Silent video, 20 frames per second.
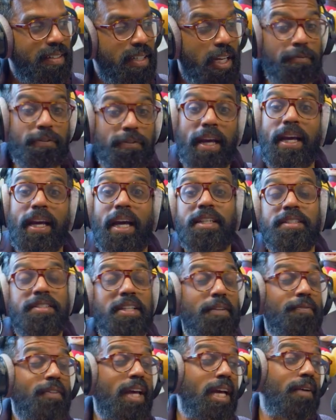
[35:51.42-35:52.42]

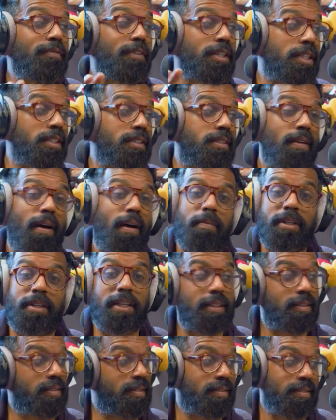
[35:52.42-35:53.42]
If they have a good time,
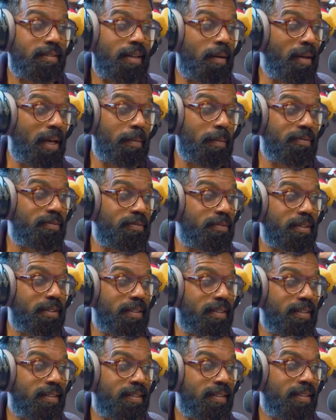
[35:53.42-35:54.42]
good. I'm happy for
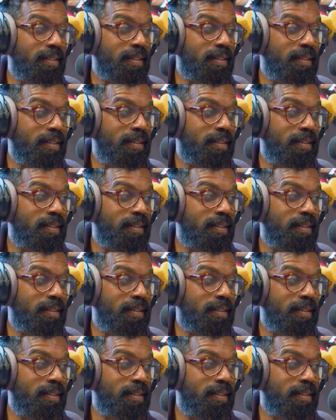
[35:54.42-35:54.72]
you. Mm-hmm.